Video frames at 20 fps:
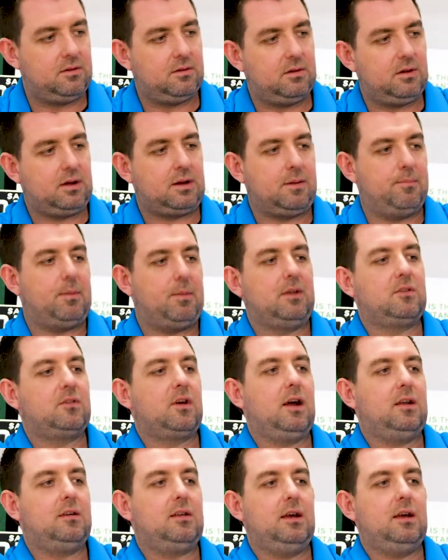are like a bunch
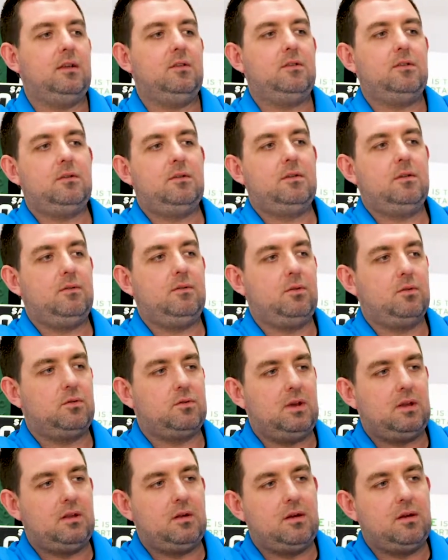of Hunter heads. You'll
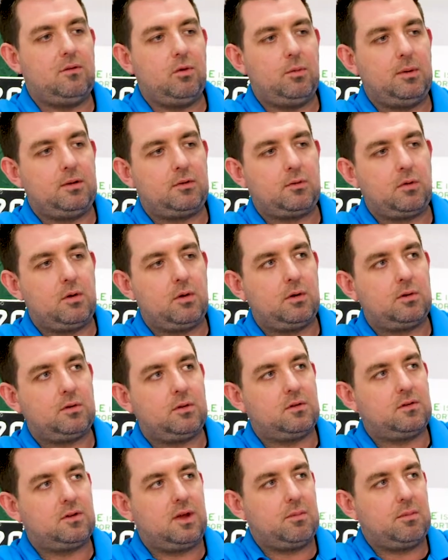see that they've all been screwed onto
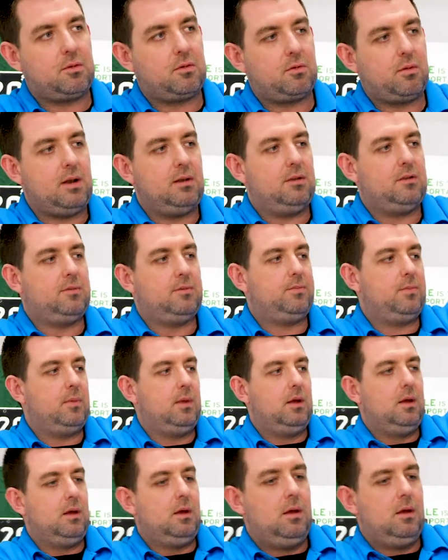the same threads.
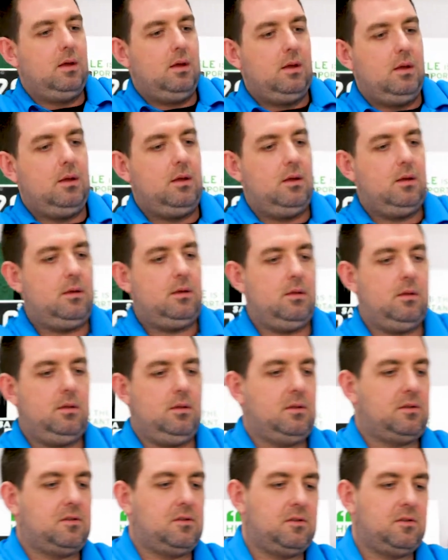
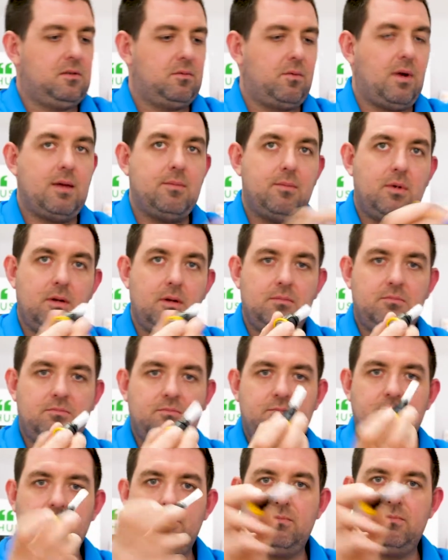This is a Rainbird,
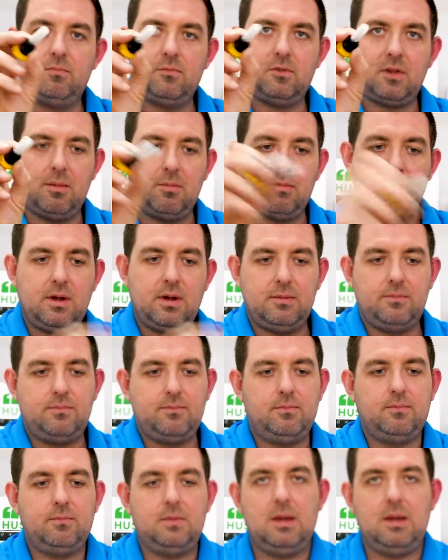same thread,
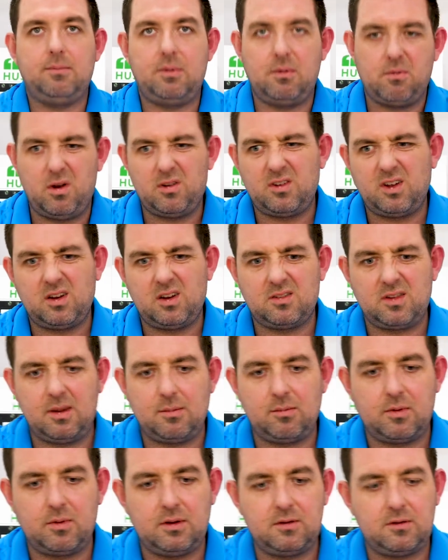MP rotator,
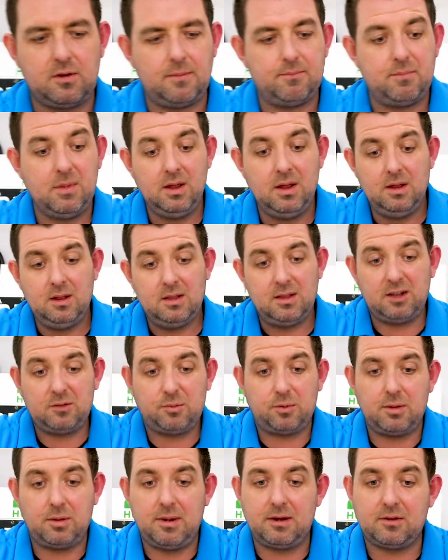same thread. So that's
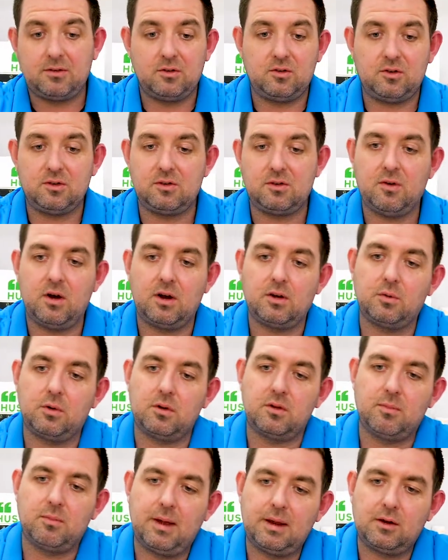pretty much the gist of it. I just
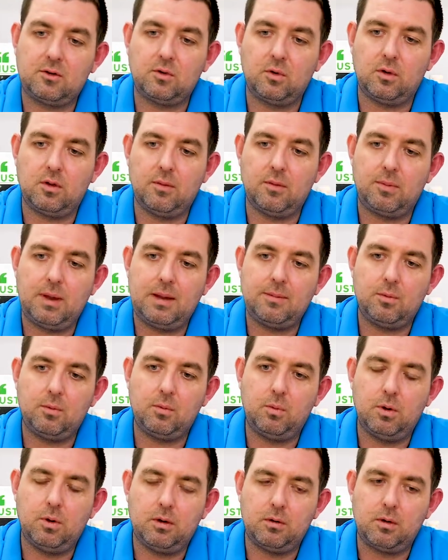wanted to make sure that people
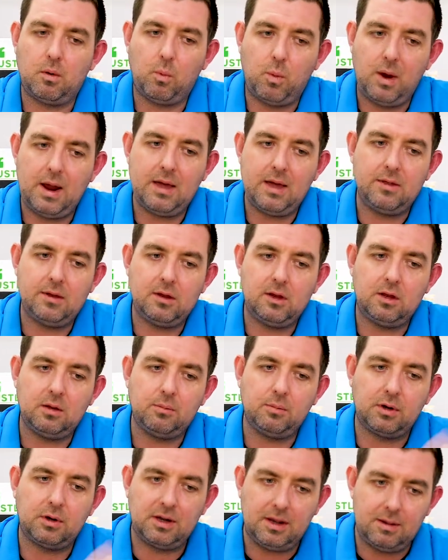were aware that you could
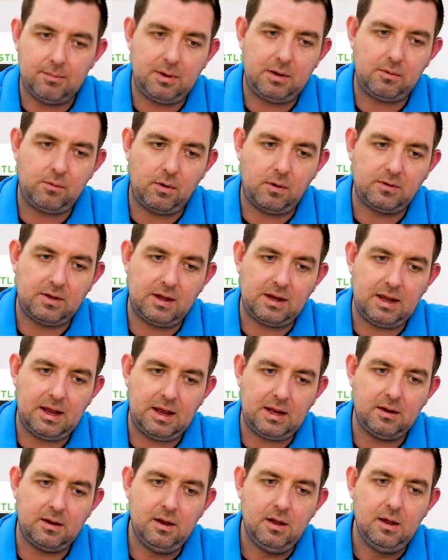put an MP rotator
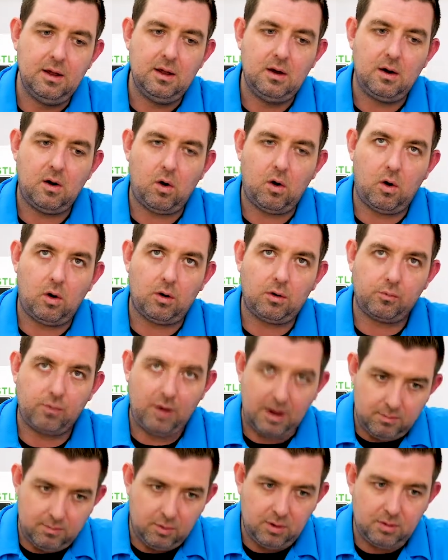head on a
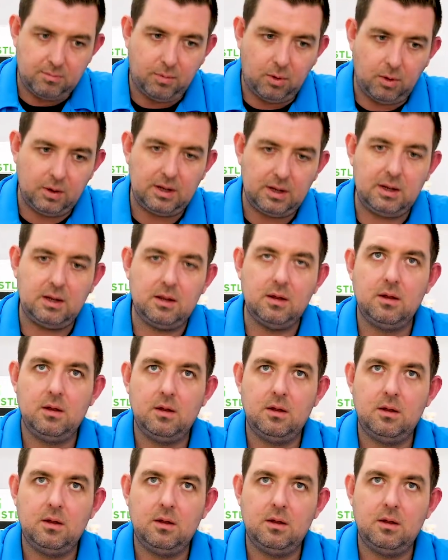Rainbird body